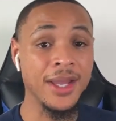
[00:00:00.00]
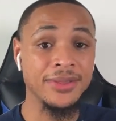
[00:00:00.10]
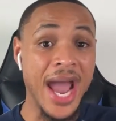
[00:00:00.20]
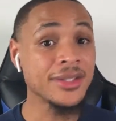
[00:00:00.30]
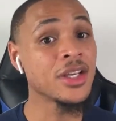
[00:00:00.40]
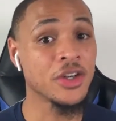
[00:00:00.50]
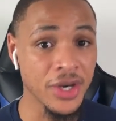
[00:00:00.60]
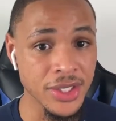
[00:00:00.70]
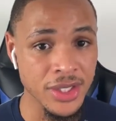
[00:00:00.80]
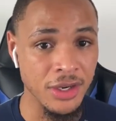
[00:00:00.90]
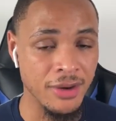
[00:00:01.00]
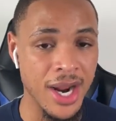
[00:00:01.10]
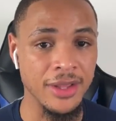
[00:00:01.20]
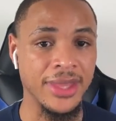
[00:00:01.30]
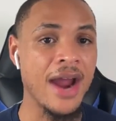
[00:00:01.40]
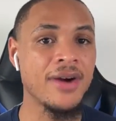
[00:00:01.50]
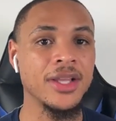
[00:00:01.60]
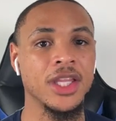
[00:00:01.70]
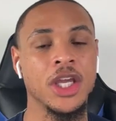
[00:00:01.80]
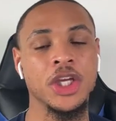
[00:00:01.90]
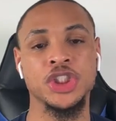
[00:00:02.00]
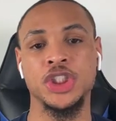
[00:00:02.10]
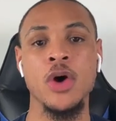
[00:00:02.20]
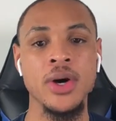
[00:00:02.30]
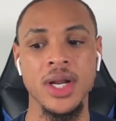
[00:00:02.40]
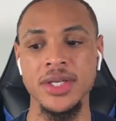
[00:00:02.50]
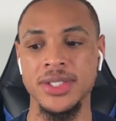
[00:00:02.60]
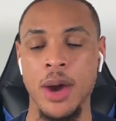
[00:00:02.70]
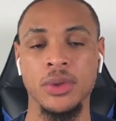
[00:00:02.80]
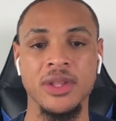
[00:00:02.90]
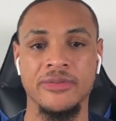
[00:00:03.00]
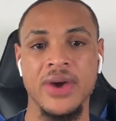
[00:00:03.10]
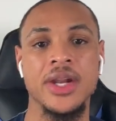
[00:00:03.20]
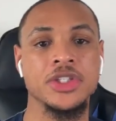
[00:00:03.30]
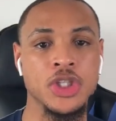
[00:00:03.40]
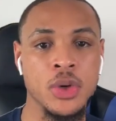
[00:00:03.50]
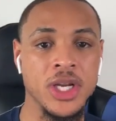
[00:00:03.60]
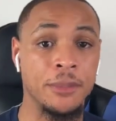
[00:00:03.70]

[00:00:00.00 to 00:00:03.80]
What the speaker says: That's increasing, right? That right there is showing us that what the Fed is doing,